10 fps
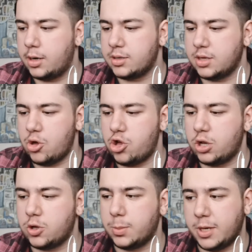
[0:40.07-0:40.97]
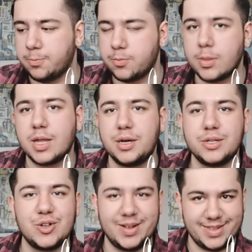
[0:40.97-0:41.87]
say shit to me.
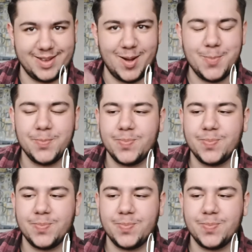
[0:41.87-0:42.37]
So that's that.